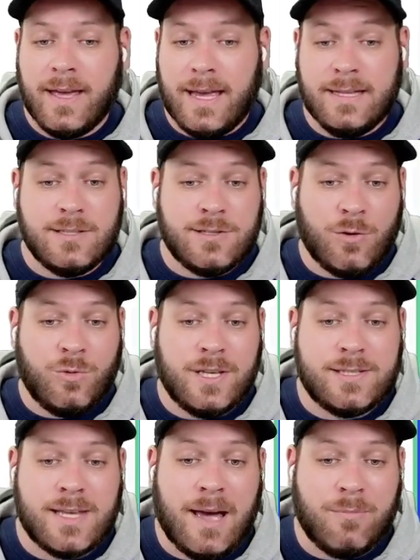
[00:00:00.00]
install
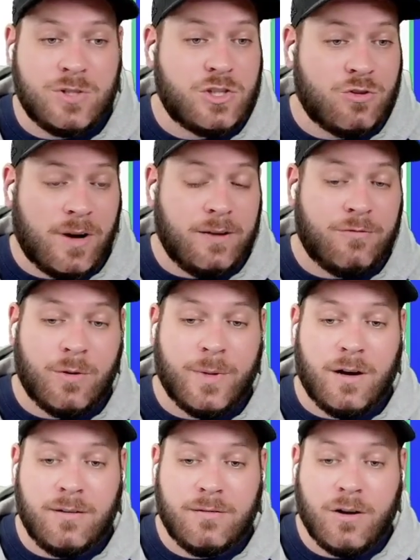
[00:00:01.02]
this app straight from
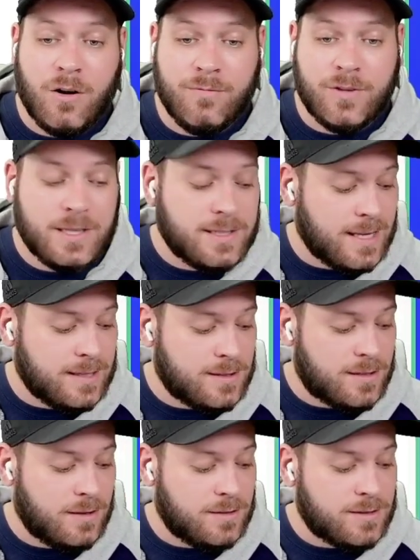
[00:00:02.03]
our Confluence
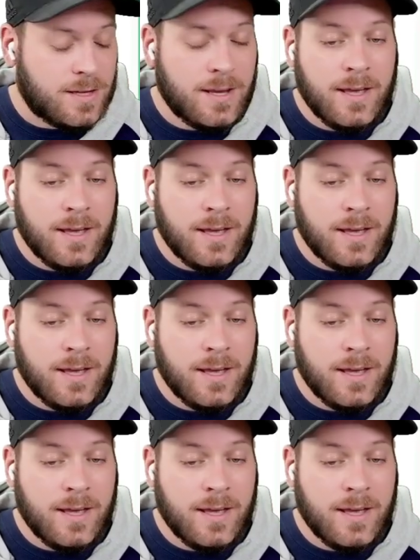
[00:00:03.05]
instance